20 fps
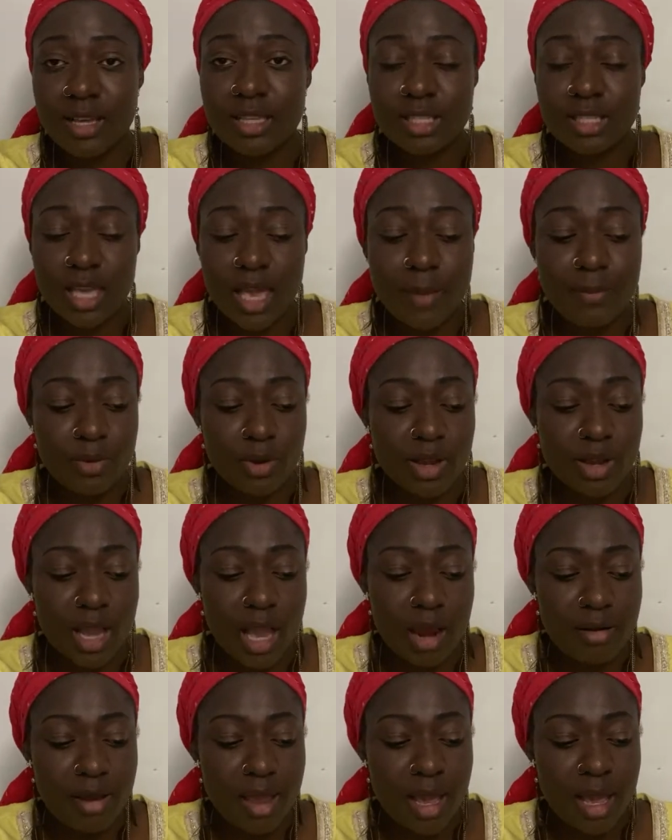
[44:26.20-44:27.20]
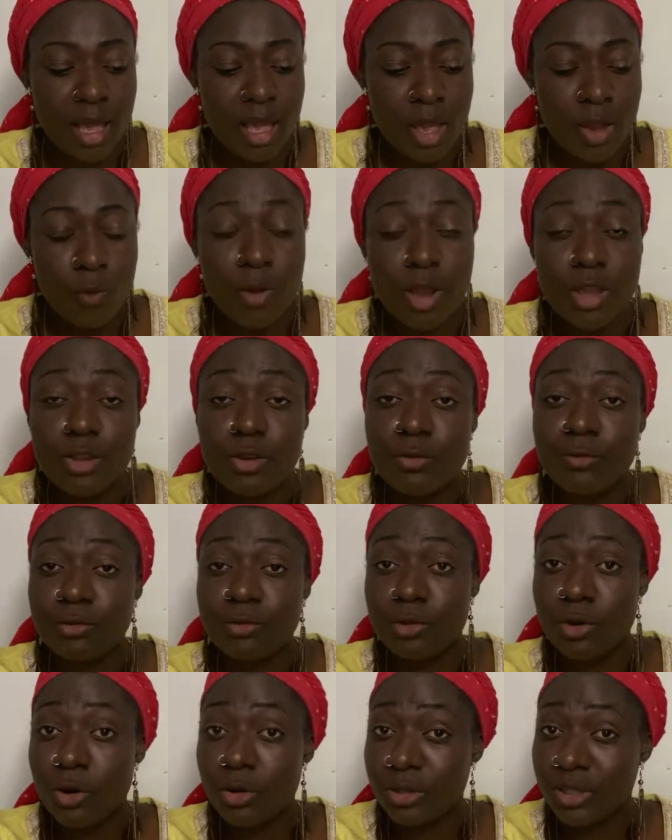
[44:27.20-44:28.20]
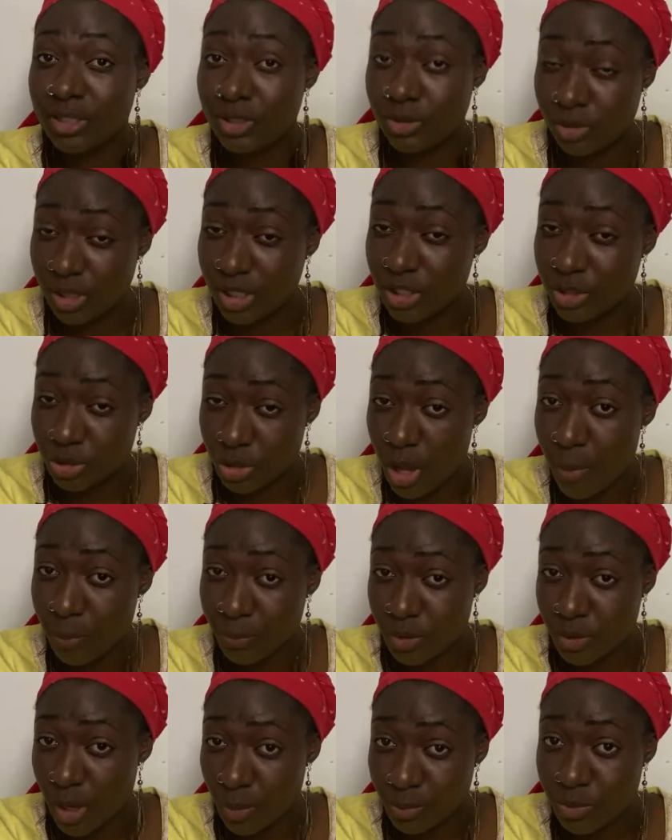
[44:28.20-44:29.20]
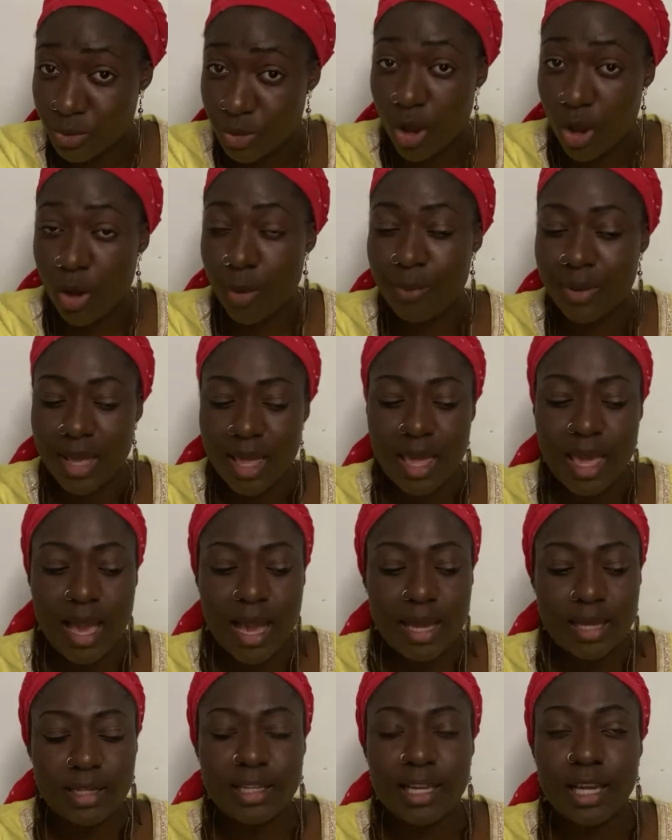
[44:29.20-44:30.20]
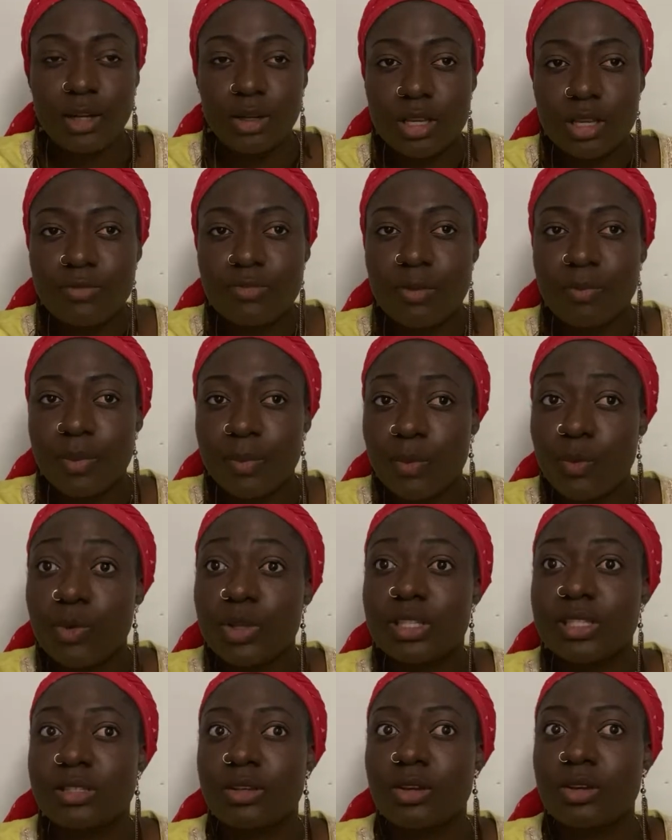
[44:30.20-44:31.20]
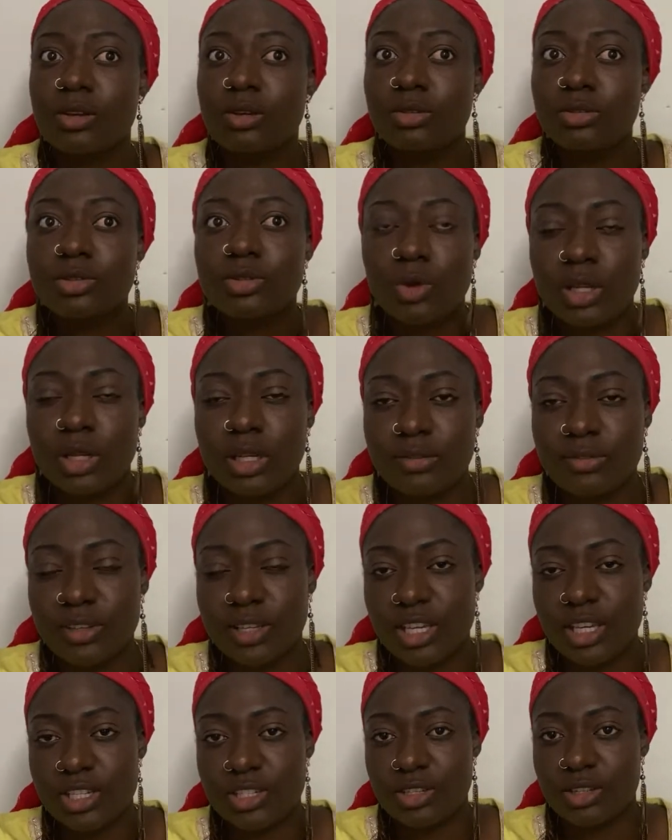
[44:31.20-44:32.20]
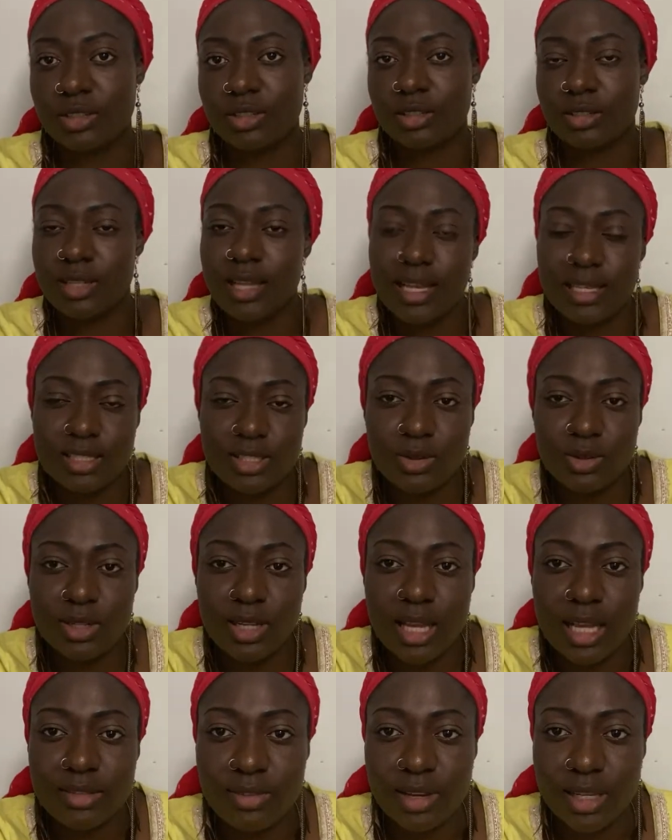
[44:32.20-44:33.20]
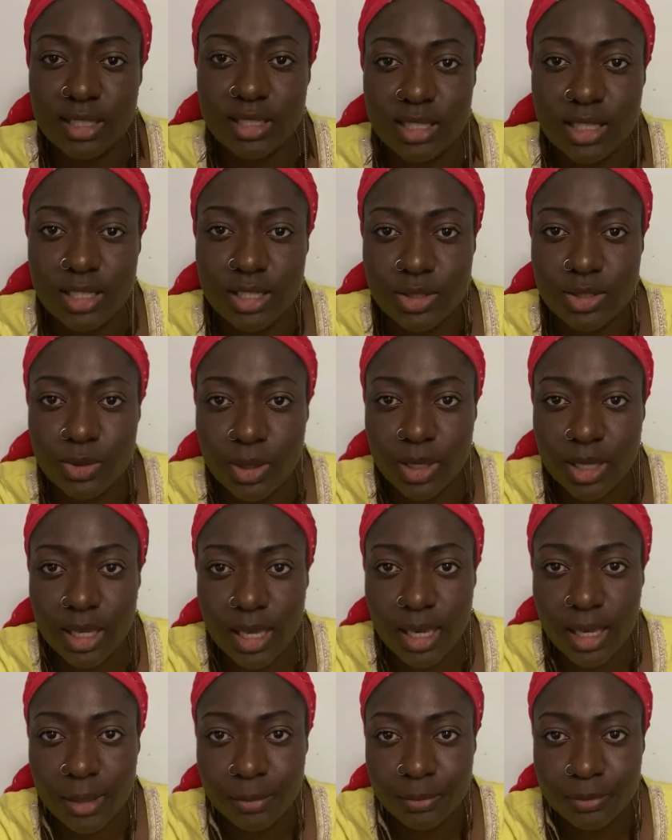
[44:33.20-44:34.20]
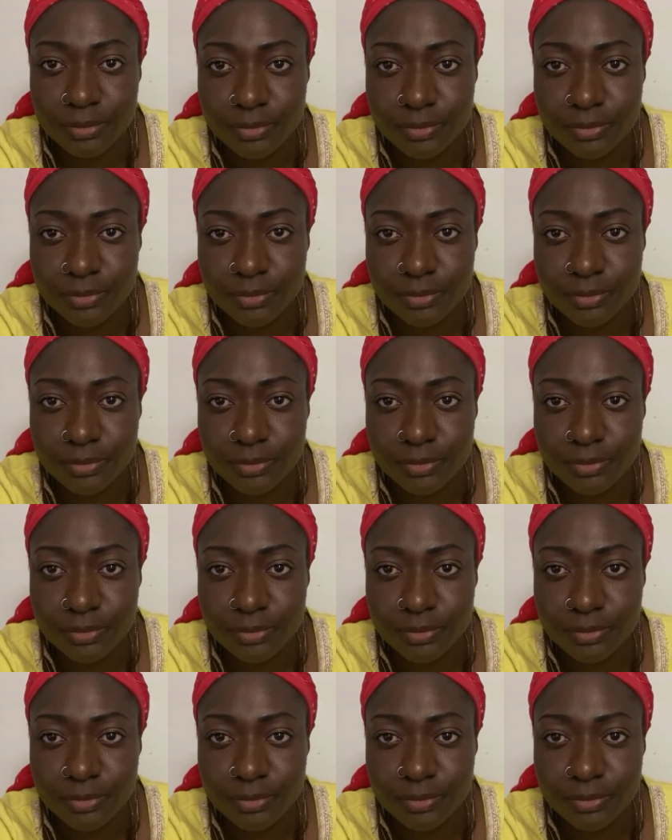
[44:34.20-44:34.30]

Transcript: help your career when you've grown to the top, and they're looking for people with good qualification. That's the only advantage. Okay.